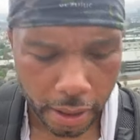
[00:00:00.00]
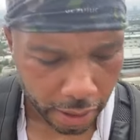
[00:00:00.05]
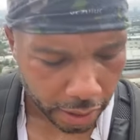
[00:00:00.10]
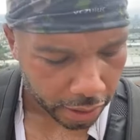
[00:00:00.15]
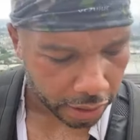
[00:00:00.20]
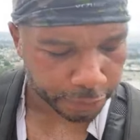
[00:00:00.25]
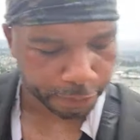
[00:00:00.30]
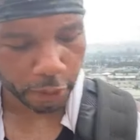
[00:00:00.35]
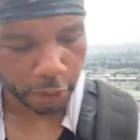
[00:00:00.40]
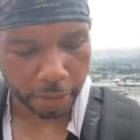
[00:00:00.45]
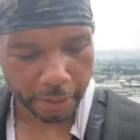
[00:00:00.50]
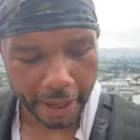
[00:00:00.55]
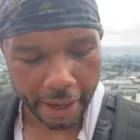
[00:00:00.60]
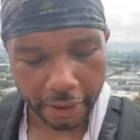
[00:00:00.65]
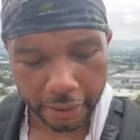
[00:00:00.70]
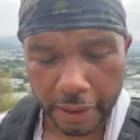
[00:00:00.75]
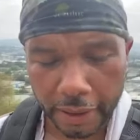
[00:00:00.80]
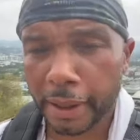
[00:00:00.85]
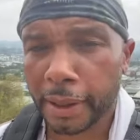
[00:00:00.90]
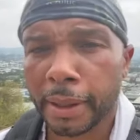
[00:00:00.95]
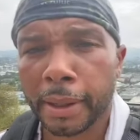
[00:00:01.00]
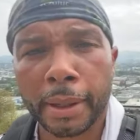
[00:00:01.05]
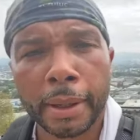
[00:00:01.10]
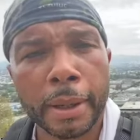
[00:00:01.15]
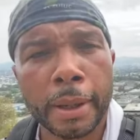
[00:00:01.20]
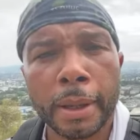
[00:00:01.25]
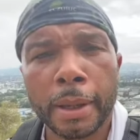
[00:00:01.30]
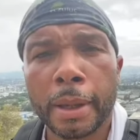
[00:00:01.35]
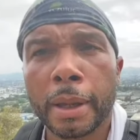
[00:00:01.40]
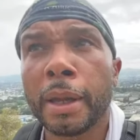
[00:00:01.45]
sperm count
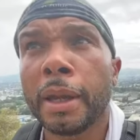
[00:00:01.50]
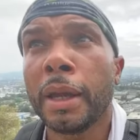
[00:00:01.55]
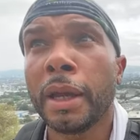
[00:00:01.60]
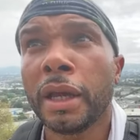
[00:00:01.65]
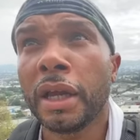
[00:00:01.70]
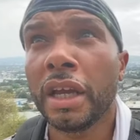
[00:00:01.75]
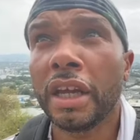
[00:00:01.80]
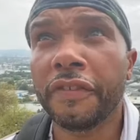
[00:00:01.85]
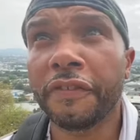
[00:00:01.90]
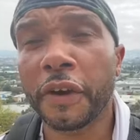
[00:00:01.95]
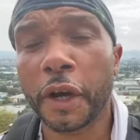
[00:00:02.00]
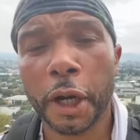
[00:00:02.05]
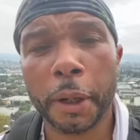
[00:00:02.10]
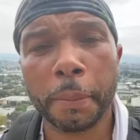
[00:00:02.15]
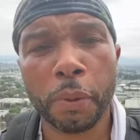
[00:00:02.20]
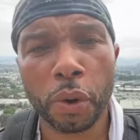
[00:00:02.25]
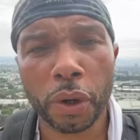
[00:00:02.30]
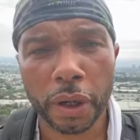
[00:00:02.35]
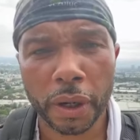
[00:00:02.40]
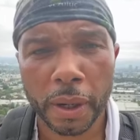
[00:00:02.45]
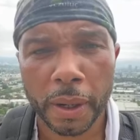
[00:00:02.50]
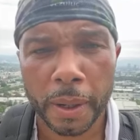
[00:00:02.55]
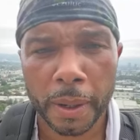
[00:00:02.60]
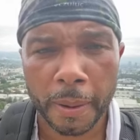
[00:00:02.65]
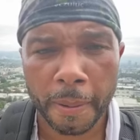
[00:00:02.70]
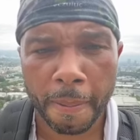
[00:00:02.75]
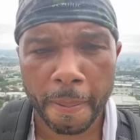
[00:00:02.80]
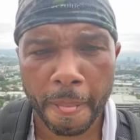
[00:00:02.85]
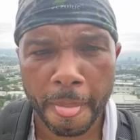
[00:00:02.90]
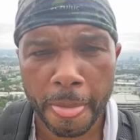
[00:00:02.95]
is very important.
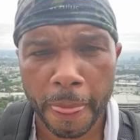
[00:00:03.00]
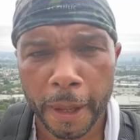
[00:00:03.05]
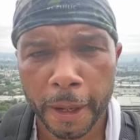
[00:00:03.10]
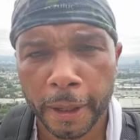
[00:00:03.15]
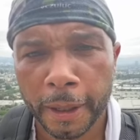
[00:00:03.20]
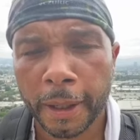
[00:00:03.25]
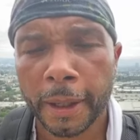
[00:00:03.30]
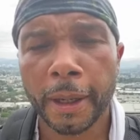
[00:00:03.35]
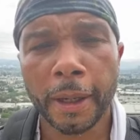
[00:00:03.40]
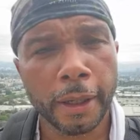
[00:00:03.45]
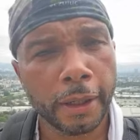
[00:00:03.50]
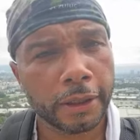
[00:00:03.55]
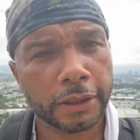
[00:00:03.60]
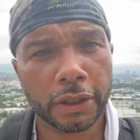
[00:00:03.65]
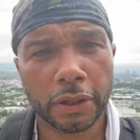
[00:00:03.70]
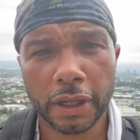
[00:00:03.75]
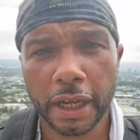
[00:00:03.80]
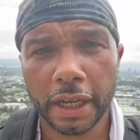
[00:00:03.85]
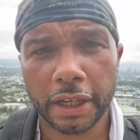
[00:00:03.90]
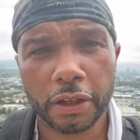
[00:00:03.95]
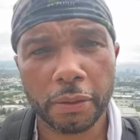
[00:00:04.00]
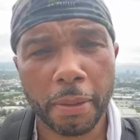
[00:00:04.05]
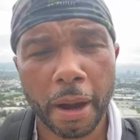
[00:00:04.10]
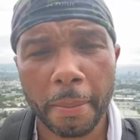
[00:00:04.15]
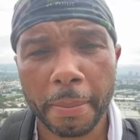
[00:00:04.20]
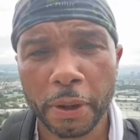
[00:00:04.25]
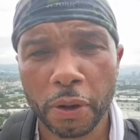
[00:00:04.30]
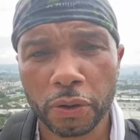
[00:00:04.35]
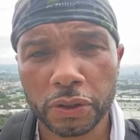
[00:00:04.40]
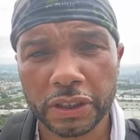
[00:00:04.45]
So yeah, you might
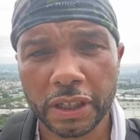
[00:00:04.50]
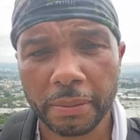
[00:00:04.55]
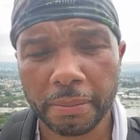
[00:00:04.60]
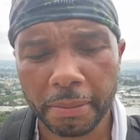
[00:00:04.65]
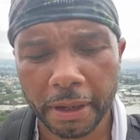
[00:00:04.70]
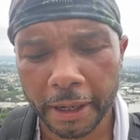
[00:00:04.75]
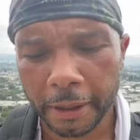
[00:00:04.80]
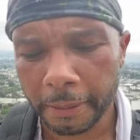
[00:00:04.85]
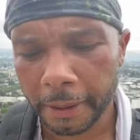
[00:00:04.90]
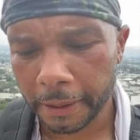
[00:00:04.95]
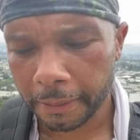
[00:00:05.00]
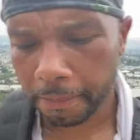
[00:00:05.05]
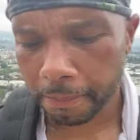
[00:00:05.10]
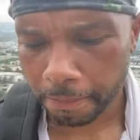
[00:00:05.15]
be on something there, man.